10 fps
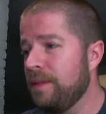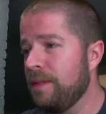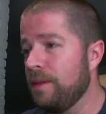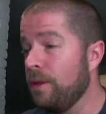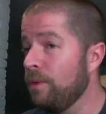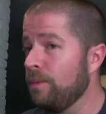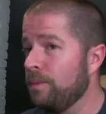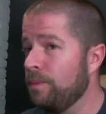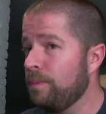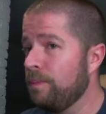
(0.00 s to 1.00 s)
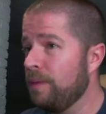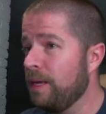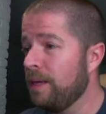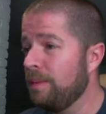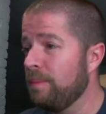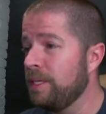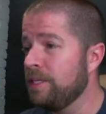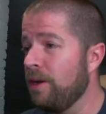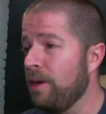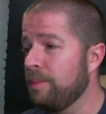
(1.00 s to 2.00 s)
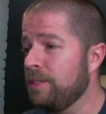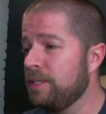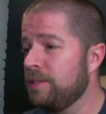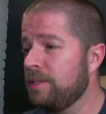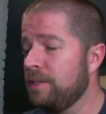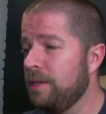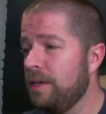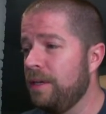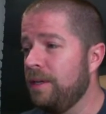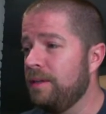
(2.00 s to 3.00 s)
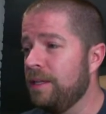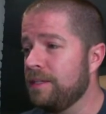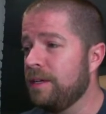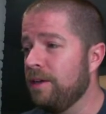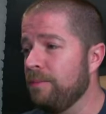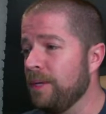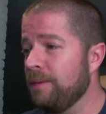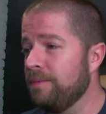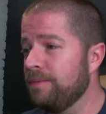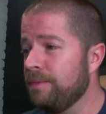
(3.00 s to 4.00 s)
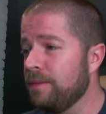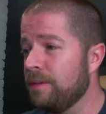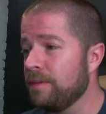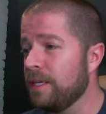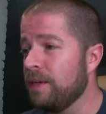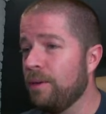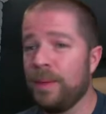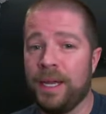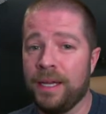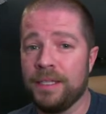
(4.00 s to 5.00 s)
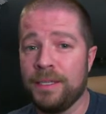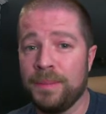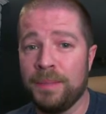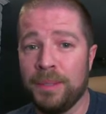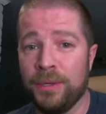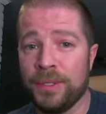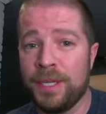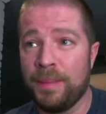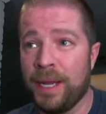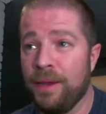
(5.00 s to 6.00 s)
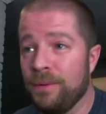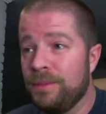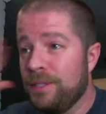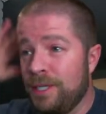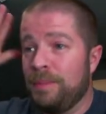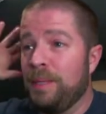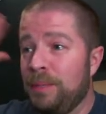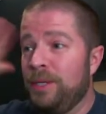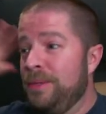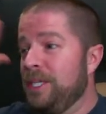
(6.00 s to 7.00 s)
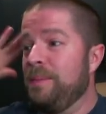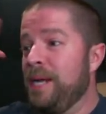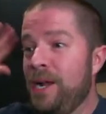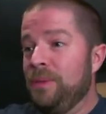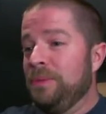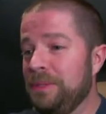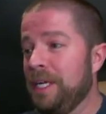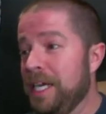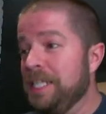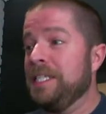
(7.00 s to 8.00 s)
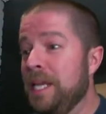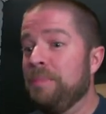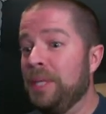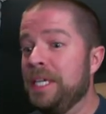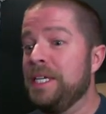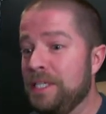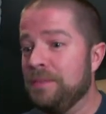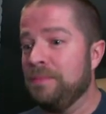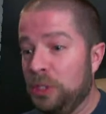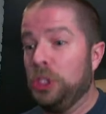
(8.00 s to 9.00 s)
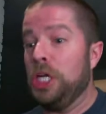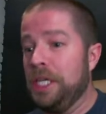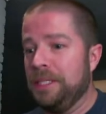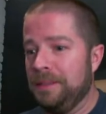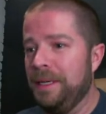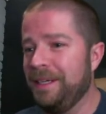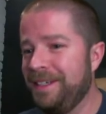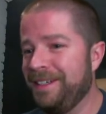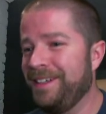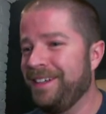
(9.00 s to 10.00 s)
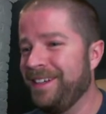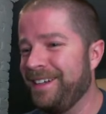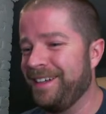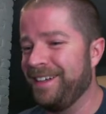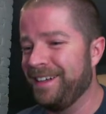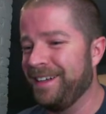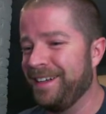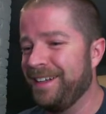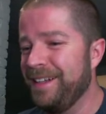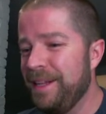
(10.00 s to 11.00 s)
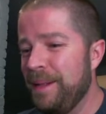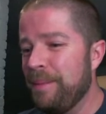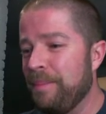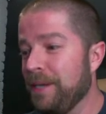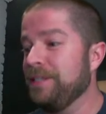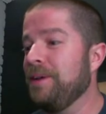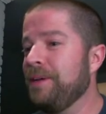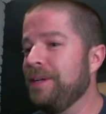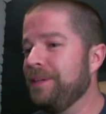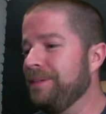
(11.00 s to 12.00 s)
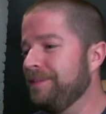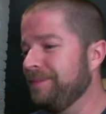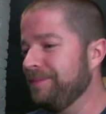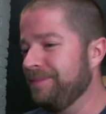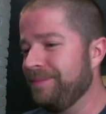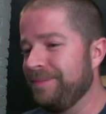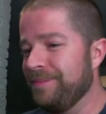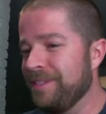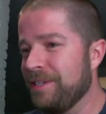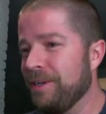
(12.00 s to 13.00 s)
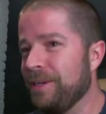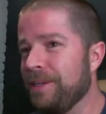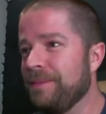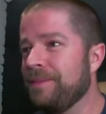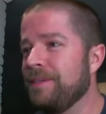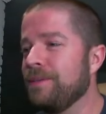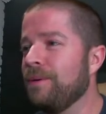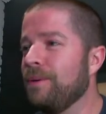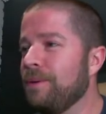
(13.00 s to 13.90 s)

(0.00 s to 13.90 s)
Nope. Okay, plays an Opt. That scared me. I was like, oh my god, something blue is coming out. Something blue is coming out. I didn't say please. Shit. But it's all good. It's all good. So